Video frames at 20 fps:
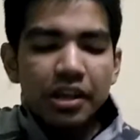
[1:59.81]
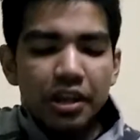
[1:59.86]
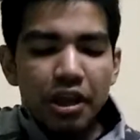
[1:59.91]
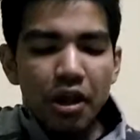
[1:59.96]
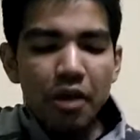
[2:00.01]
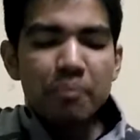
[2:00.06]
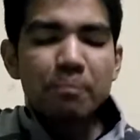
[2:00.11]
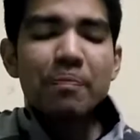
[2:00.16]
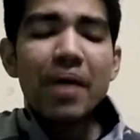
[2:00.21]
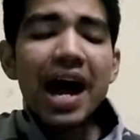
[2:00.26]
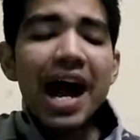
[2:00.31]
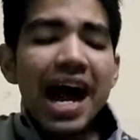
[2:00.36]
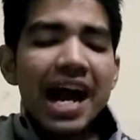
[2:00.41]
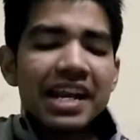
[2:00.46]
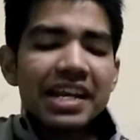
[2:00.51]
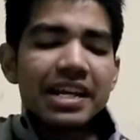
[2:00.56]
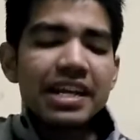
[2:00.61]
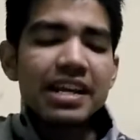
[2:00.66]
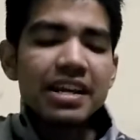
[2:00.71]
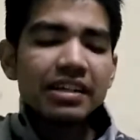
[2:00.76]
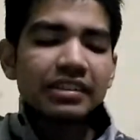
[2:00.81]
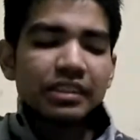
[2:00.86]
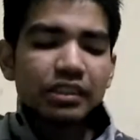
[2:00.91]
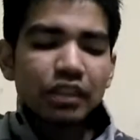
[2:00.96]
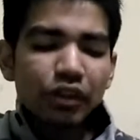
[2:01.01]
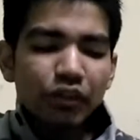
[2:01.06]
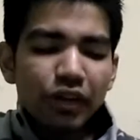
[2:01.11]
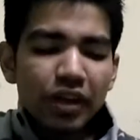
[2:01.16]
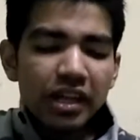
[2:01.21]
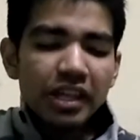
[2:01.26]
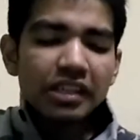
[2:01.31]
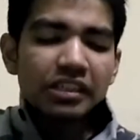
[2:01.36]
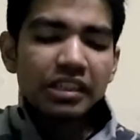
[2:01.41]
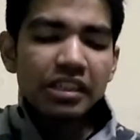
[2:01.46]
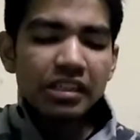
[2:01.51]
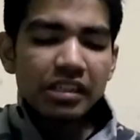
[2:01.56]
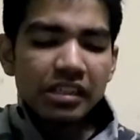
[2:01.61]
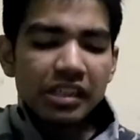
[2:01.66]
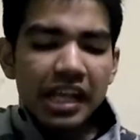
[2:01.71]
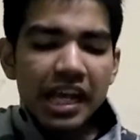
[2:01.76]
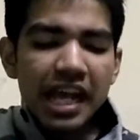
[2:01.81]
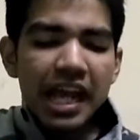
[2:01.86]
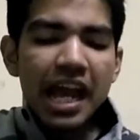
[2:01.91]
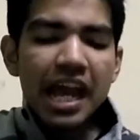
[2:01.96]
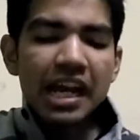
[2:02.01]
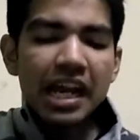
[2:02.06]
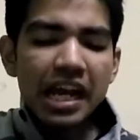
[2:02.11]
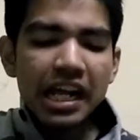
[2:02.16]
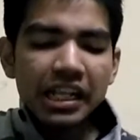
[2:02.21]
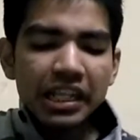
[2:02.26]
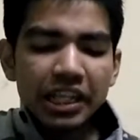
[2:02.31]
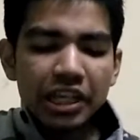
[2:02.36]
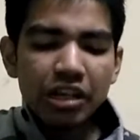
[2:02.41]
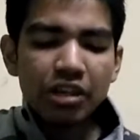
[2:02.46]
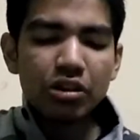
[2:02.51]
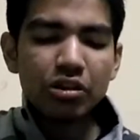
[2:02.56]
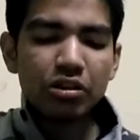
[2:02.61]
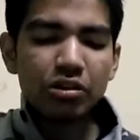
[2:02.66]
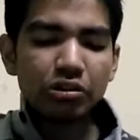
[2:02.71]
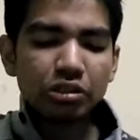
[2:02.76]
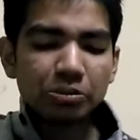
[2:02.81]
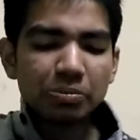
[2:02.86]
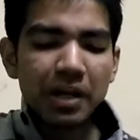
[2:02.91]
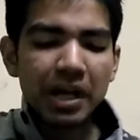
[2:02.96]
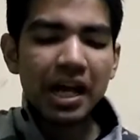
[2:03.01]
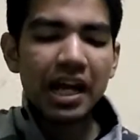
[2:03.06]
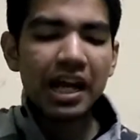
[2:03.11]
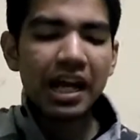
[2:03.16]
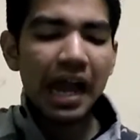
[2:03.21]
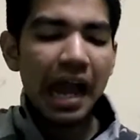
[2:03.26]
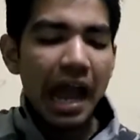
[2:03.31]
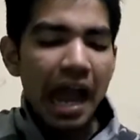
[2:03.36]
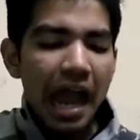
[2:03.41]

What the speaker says: Your body is a wonderland. I'll use my